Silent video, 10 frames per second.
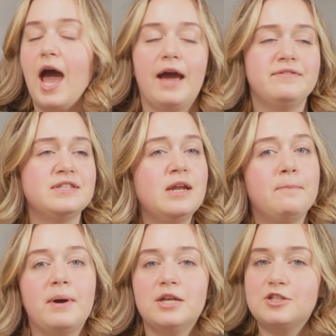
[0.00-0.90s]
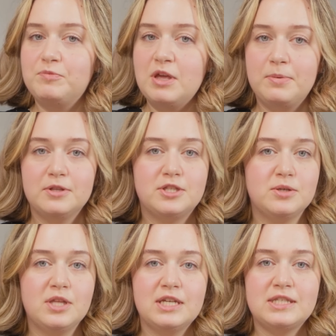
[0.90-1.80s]
I've seen a bunch of people
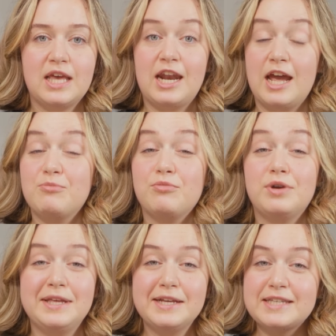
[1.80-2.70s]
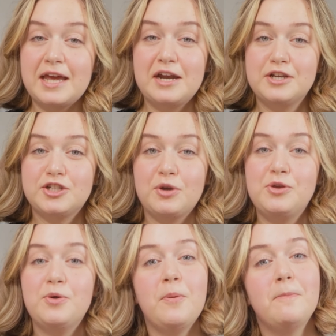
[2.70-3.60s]
do this, and I'm really excited to show
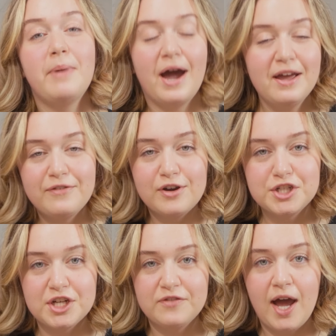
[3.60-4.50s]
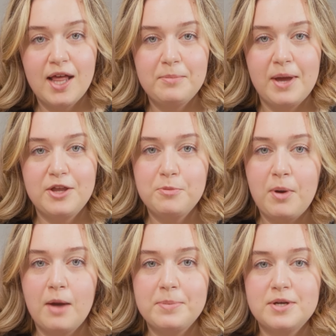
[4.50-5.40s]
you my version of jalapeno
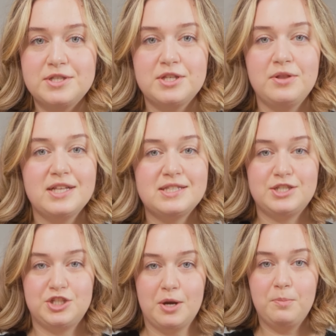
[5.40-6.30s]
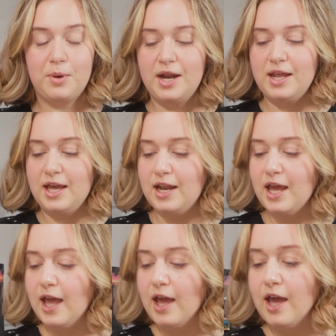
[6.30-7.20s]
poppers, so let's jump right in.
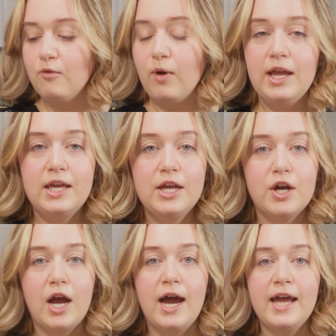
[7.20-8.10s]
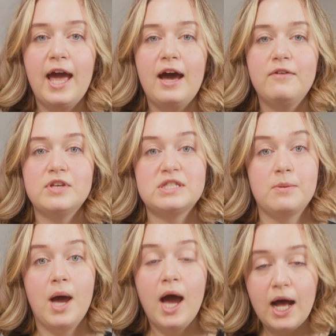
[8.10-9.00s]
Right here I have
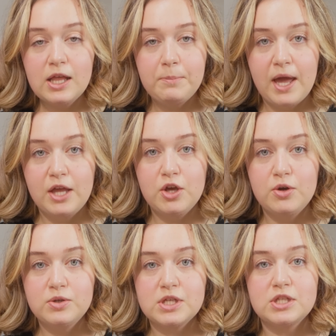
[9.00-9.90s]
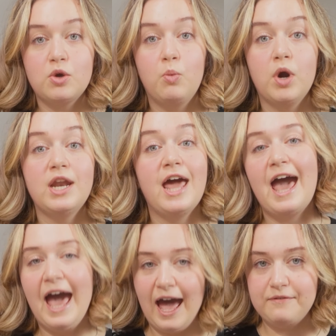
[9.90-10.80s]
some jalapenos, so we're gonna
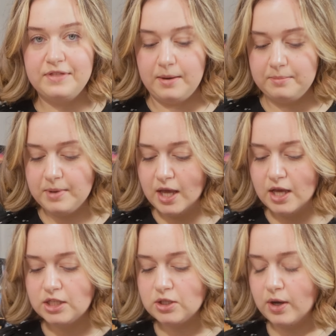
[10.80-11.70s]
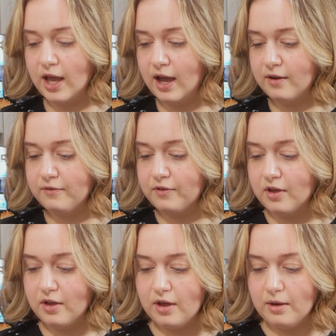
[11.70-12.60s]
have them. So I'm
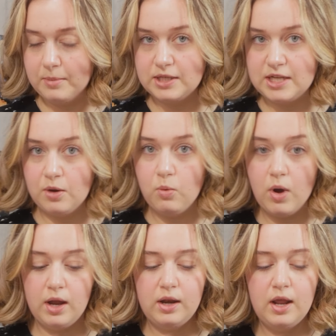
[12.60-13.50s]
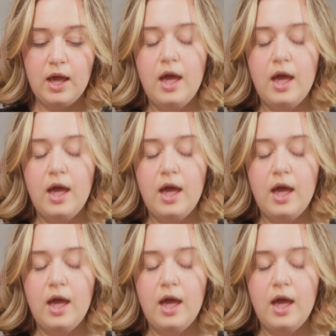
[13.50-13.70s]
gonna take one.